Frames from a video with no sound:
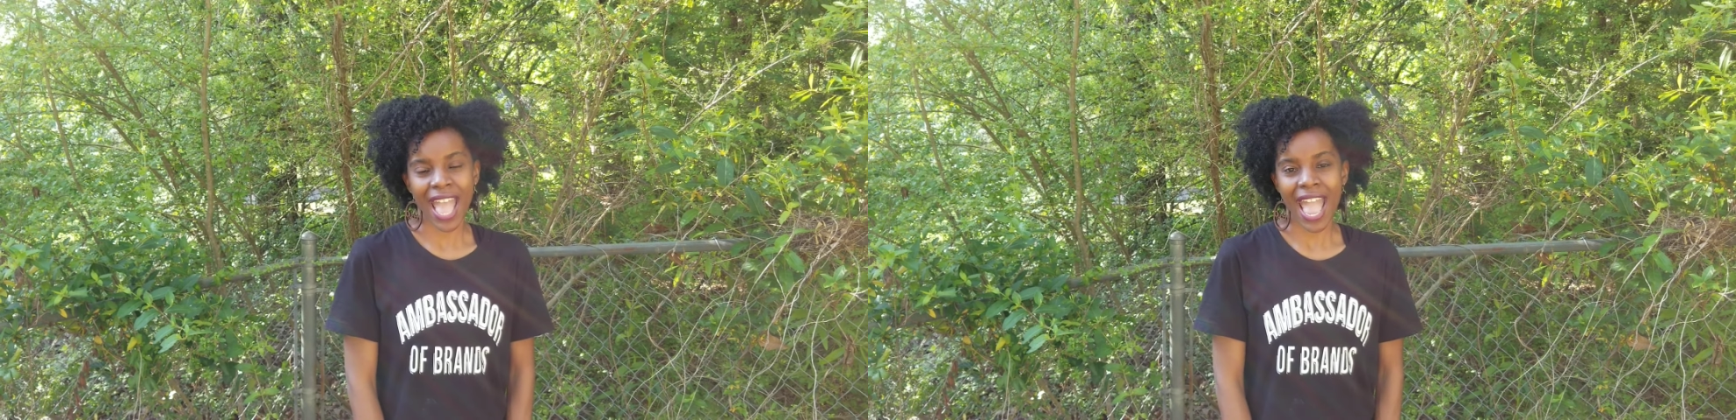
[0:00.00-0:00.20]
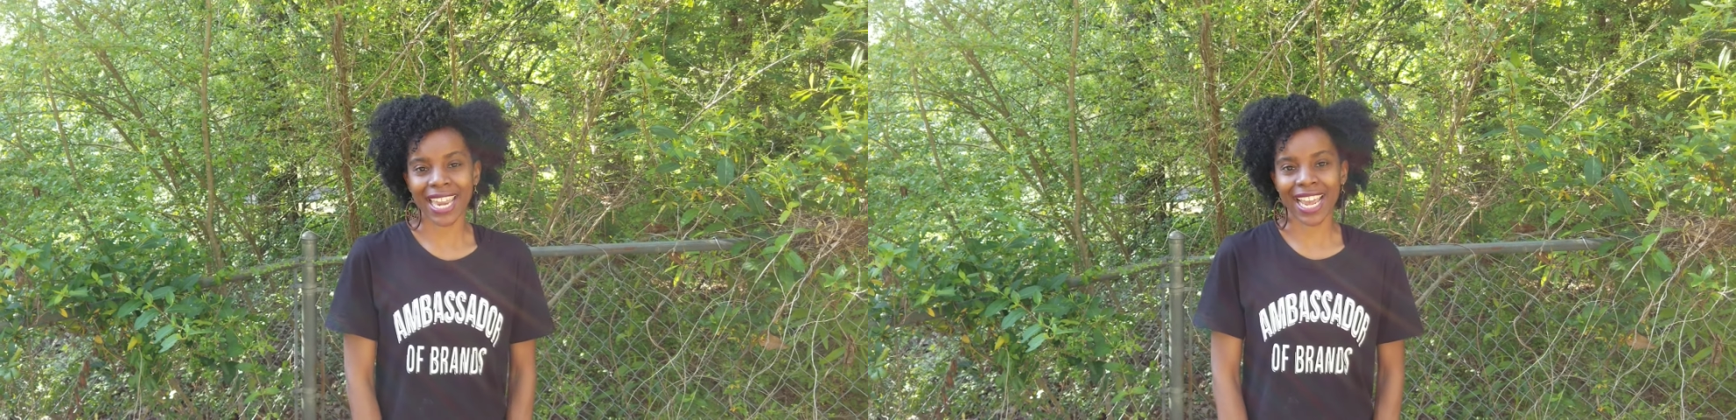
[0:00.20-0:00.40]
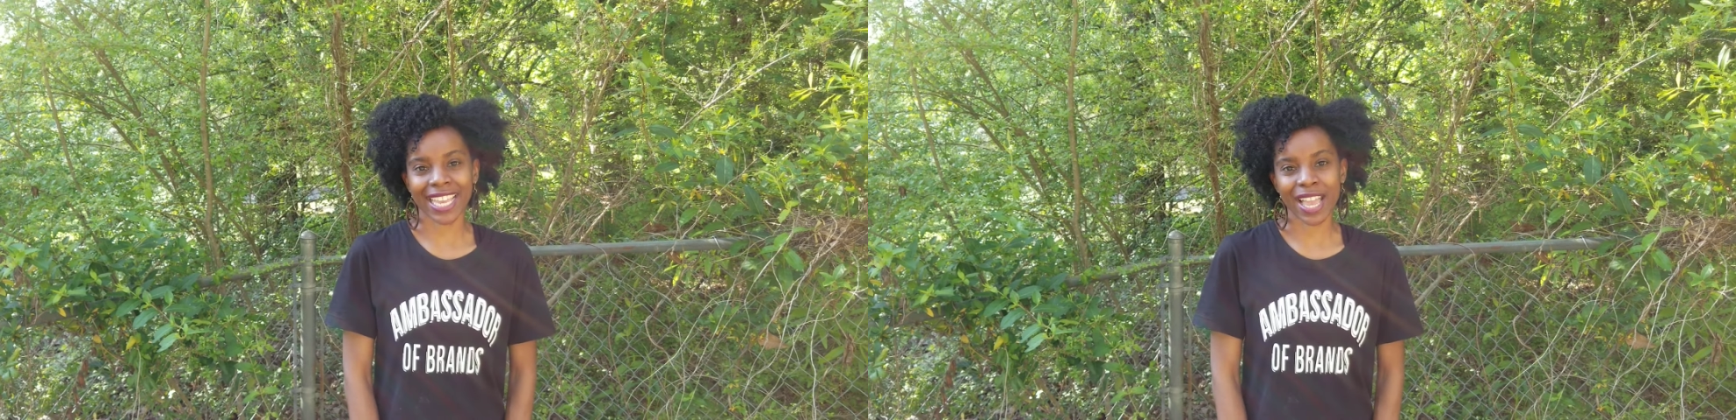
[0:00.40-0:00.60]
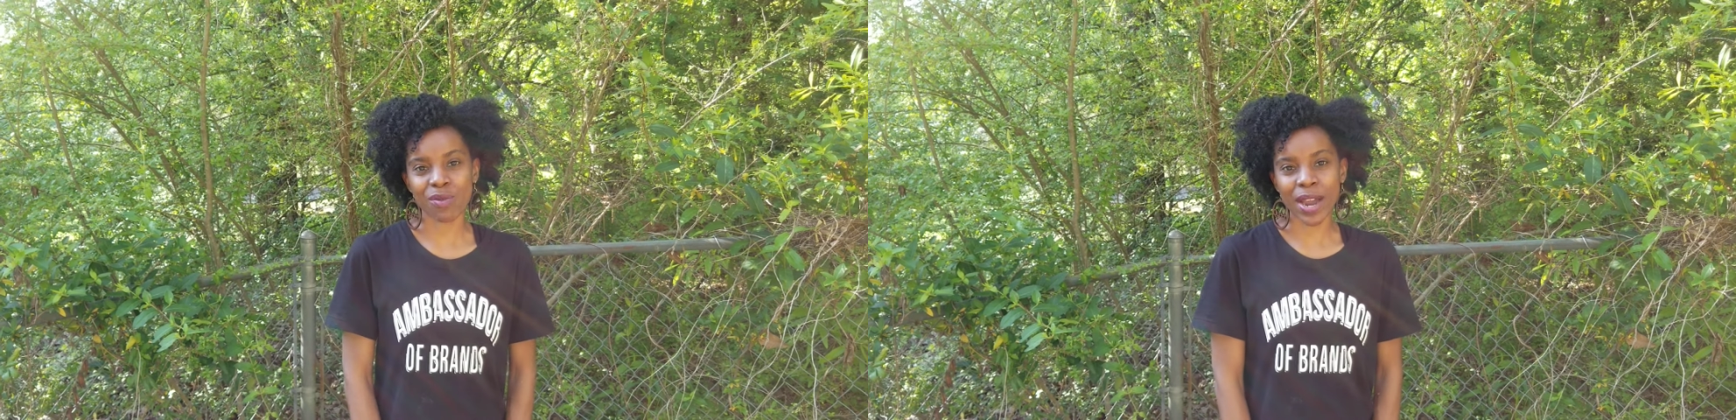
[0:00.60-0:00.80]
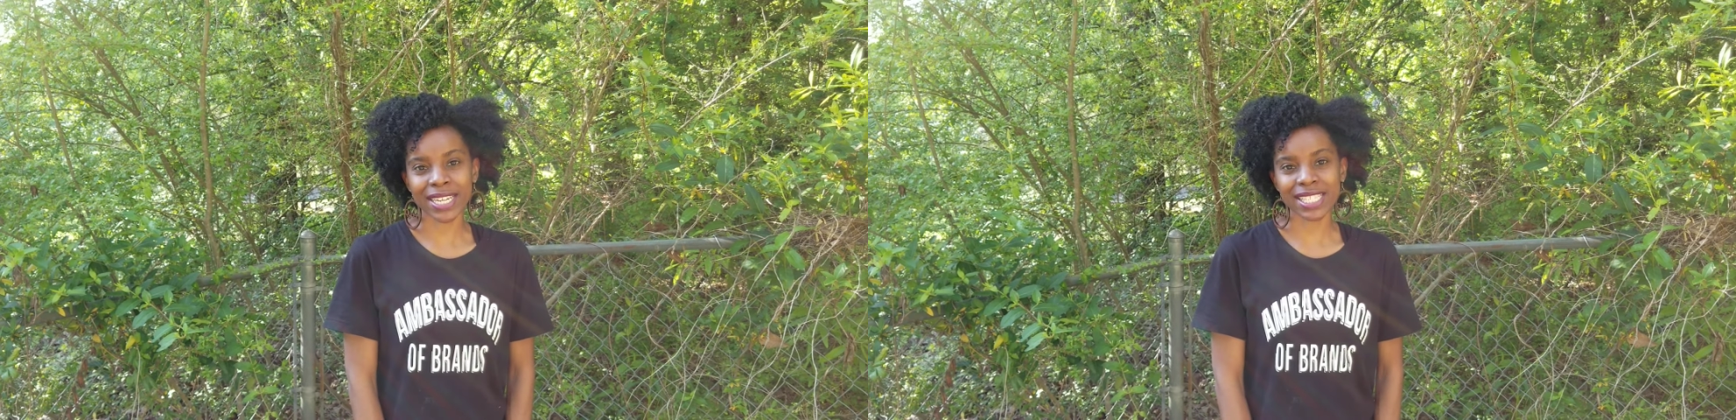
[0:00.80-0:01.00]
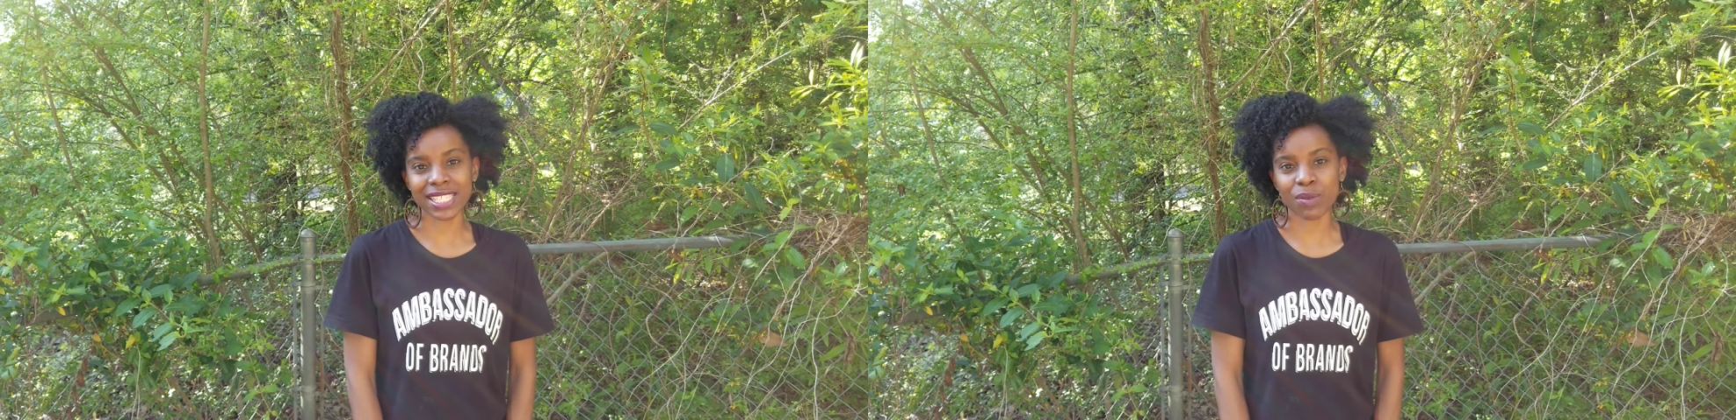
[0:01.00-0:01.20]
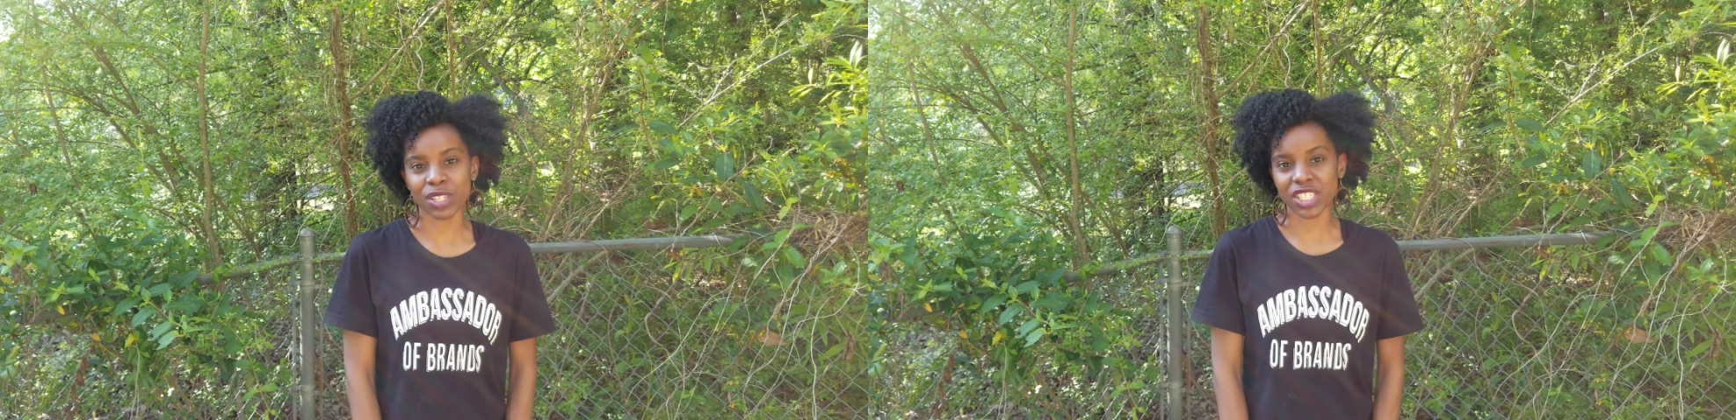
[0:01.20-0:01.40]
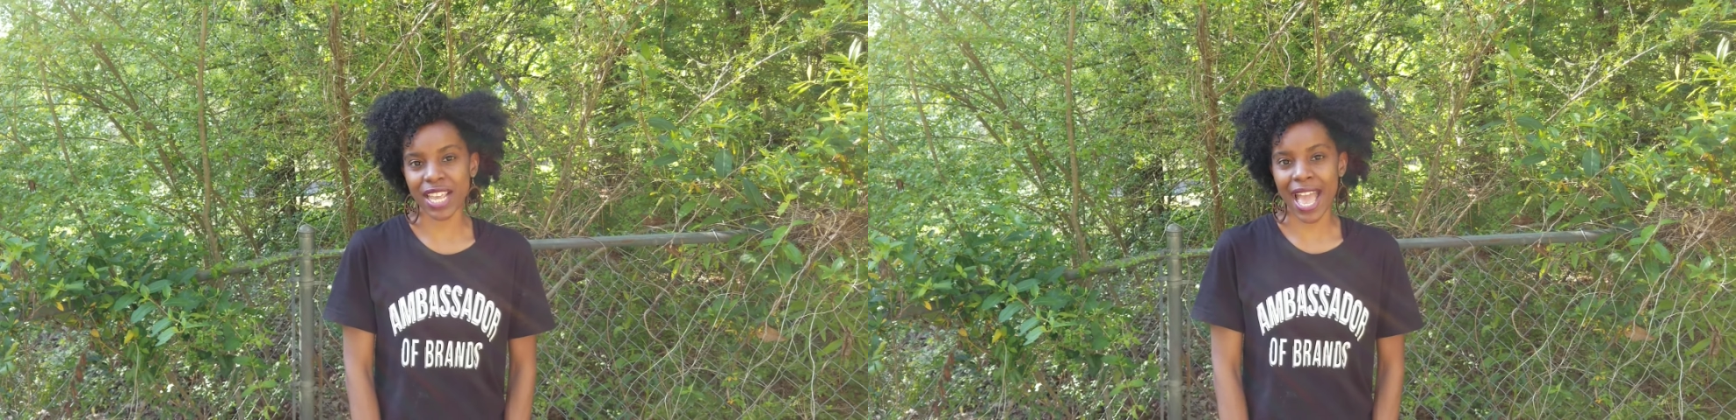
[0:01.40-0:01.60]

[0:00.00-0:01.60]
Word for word: and I can't wait to see what she